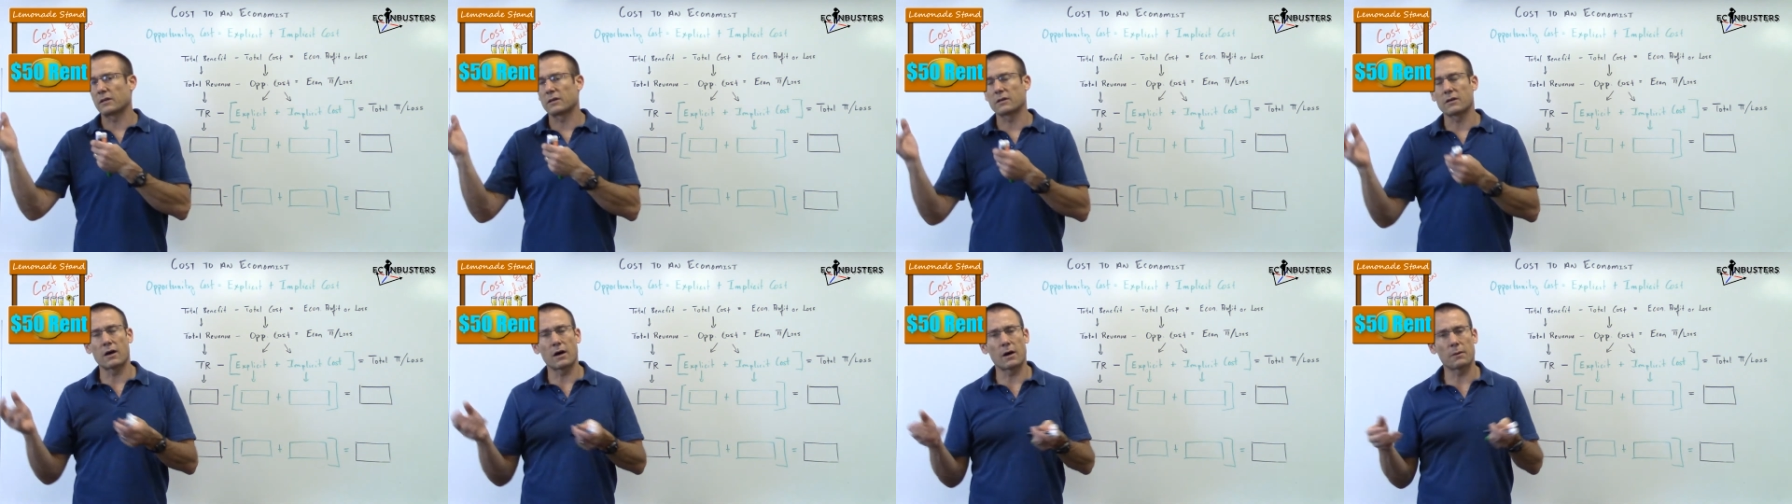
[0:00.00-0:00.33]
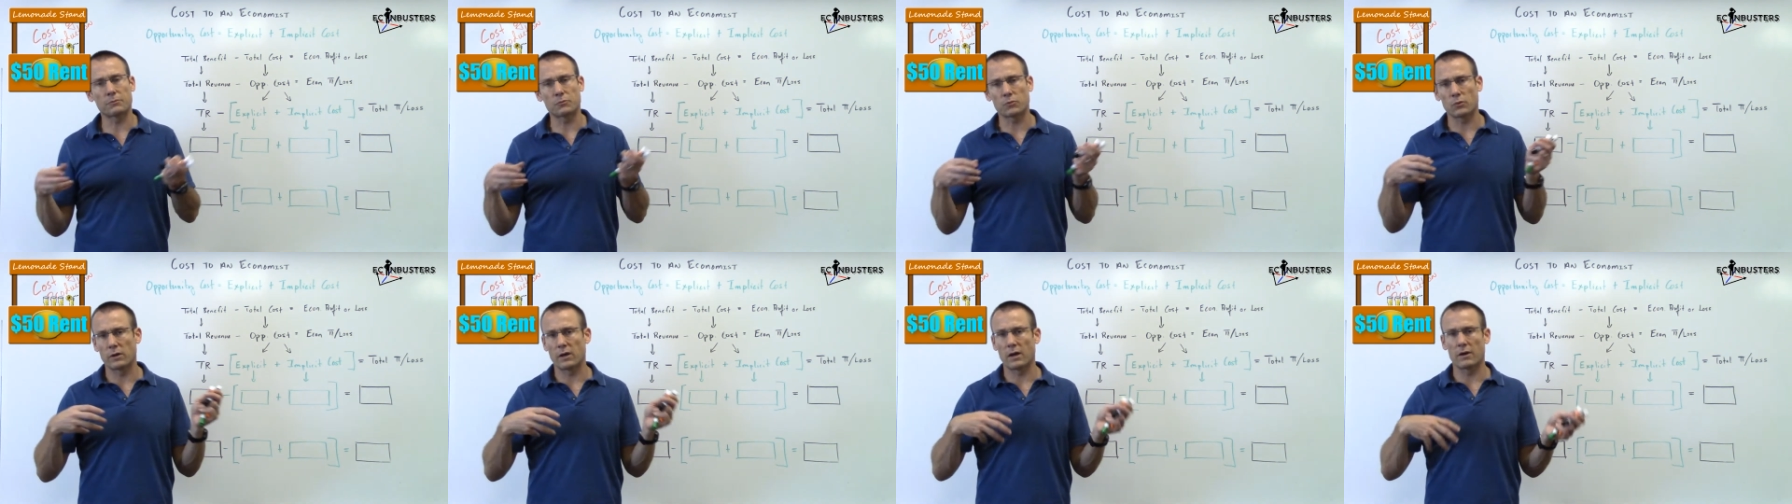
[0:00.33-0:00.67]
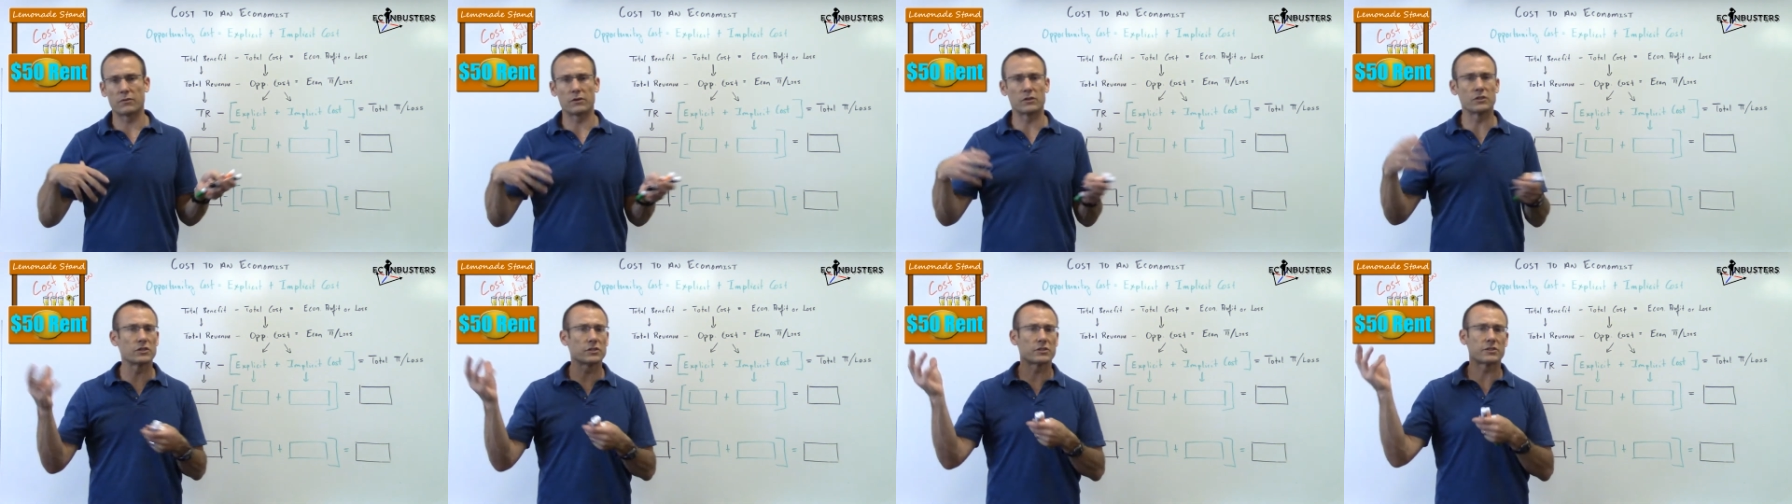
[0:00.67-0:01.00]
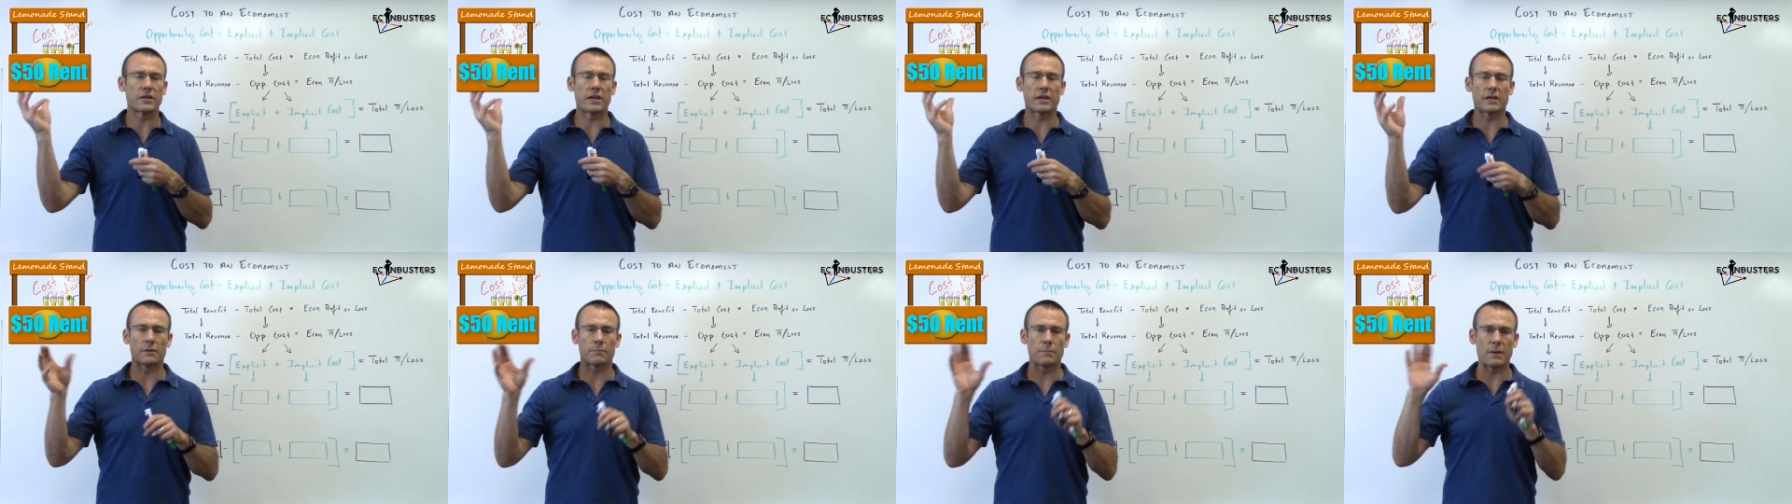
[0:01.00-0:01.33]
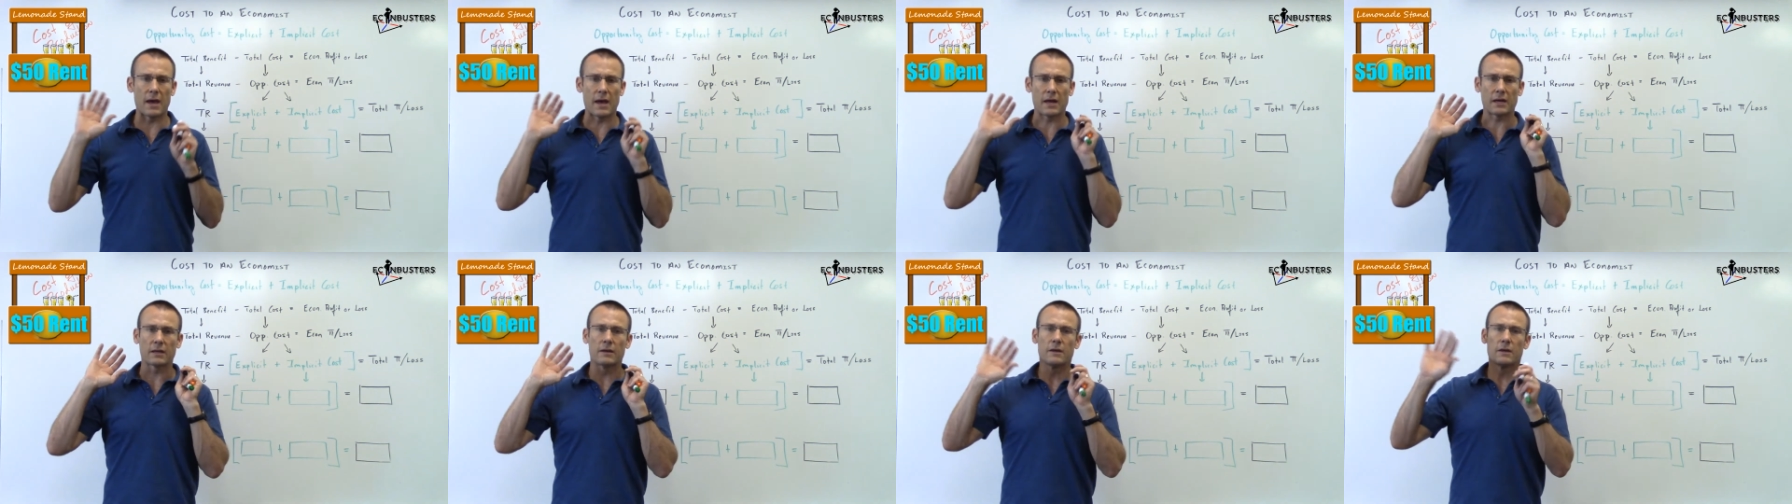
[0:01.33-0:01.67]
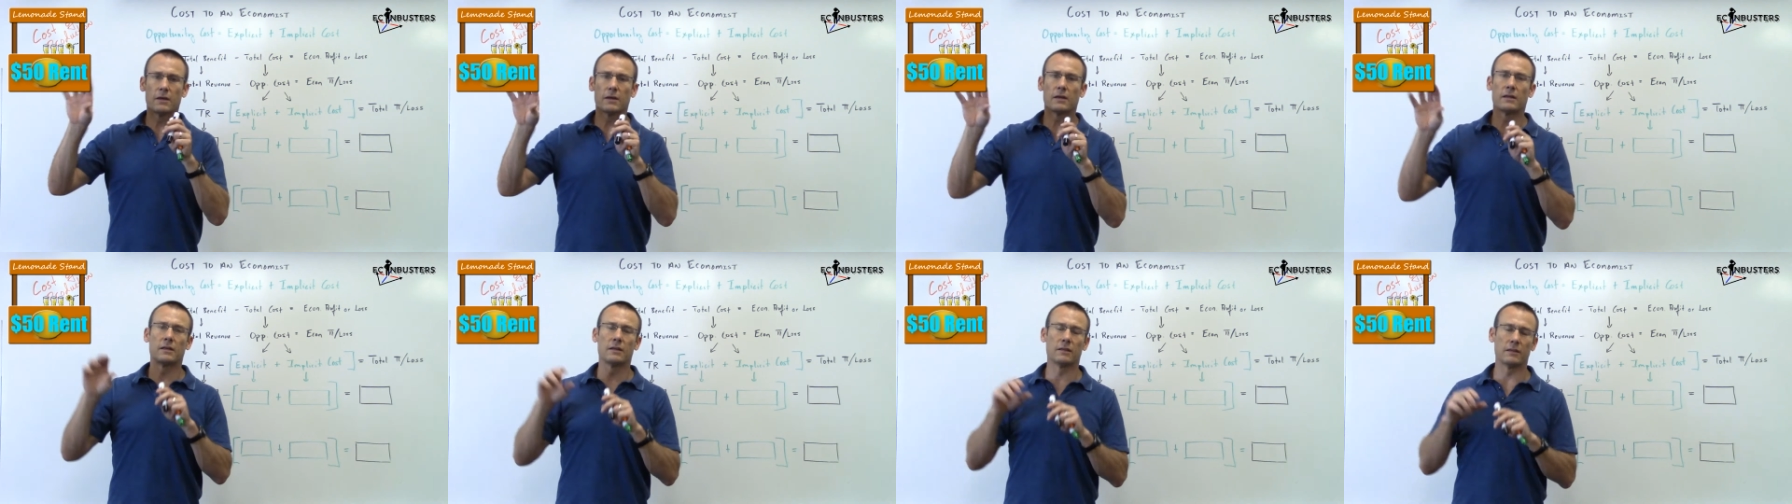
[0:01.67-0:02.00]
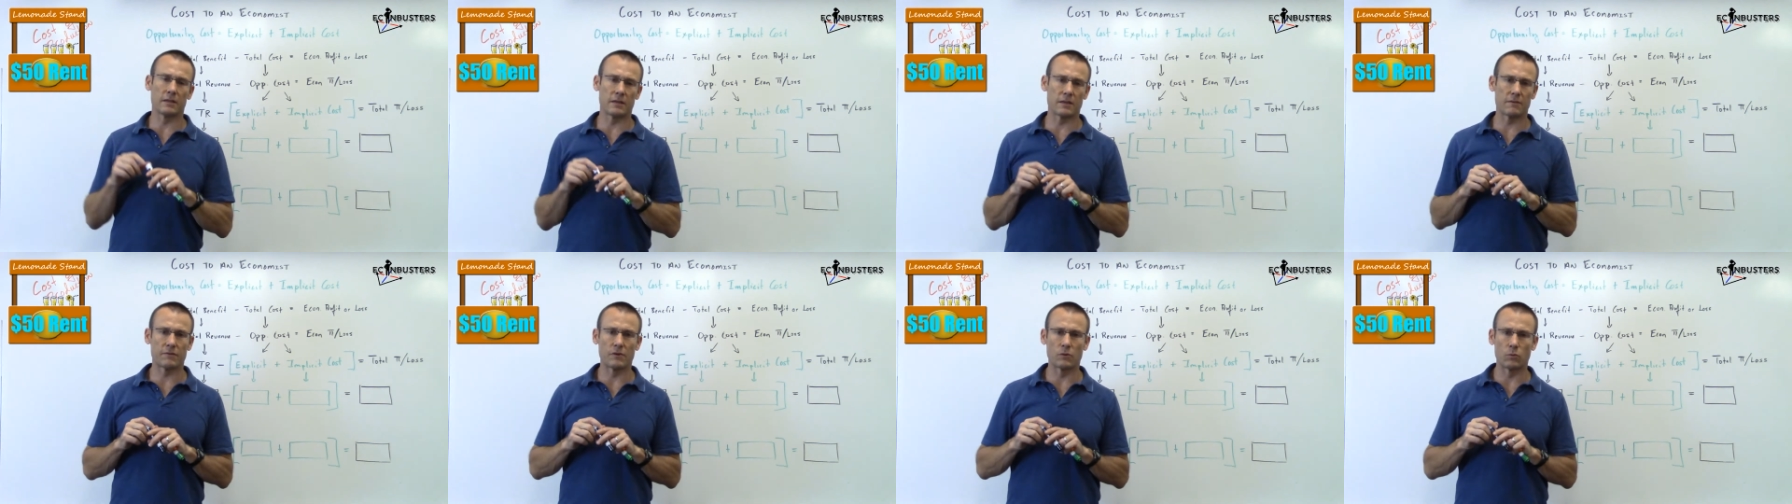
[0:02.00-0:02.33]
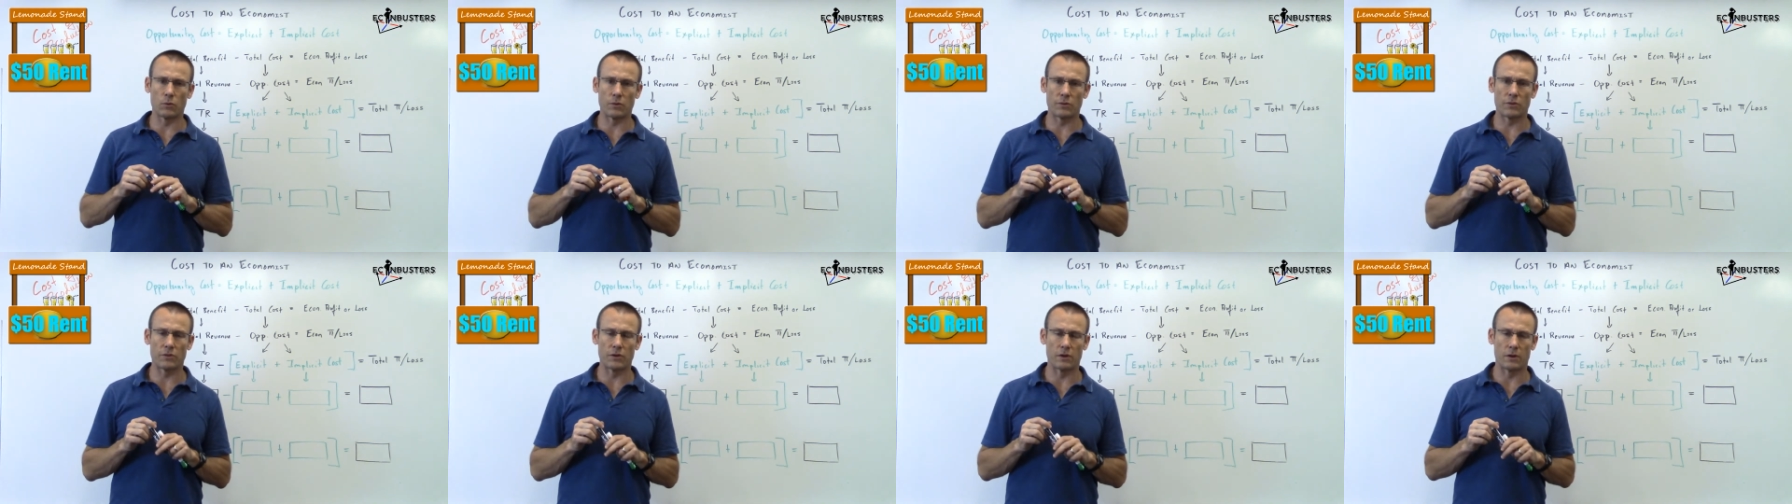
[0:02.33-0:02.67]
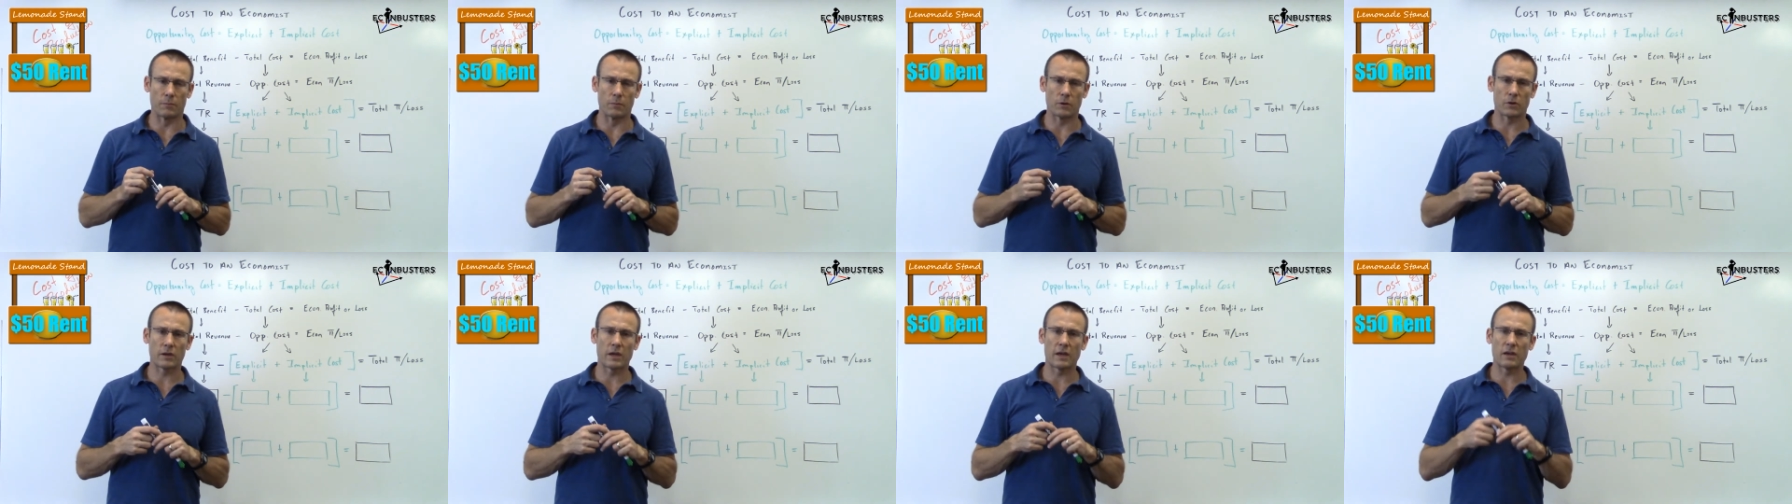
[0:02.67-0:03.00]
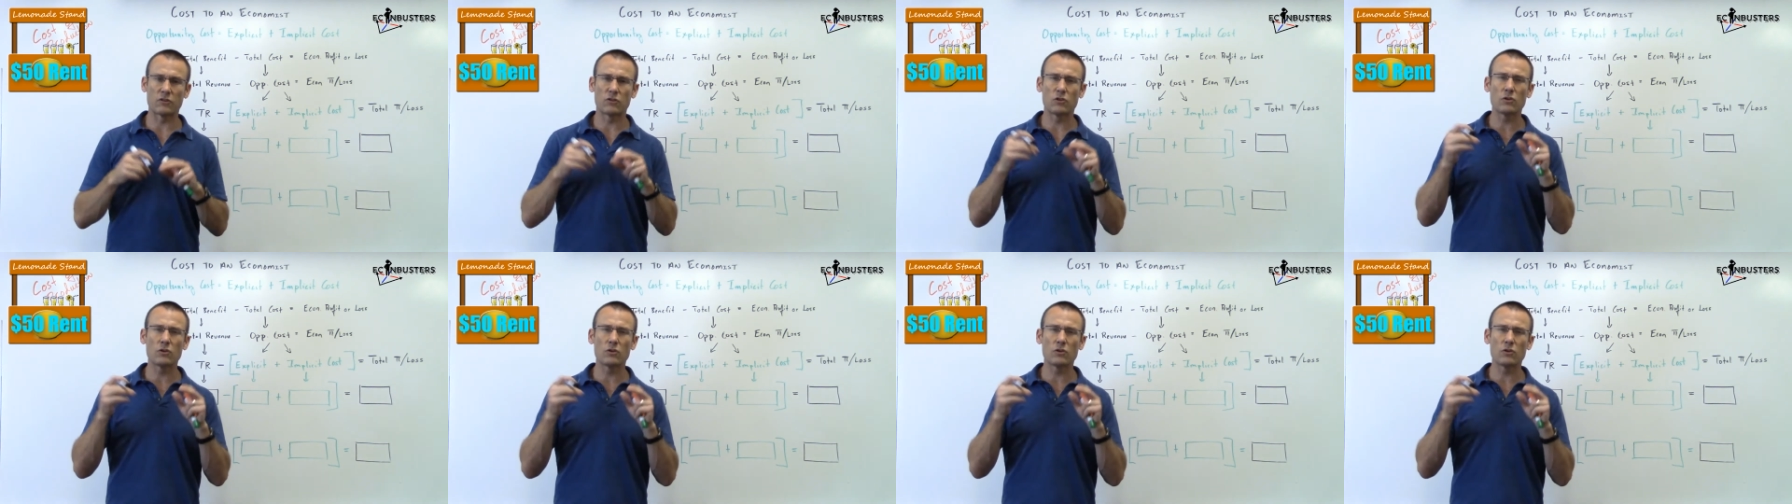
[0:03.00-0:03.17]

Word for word: The cups, whatever, just take it back and leave it with them, okay?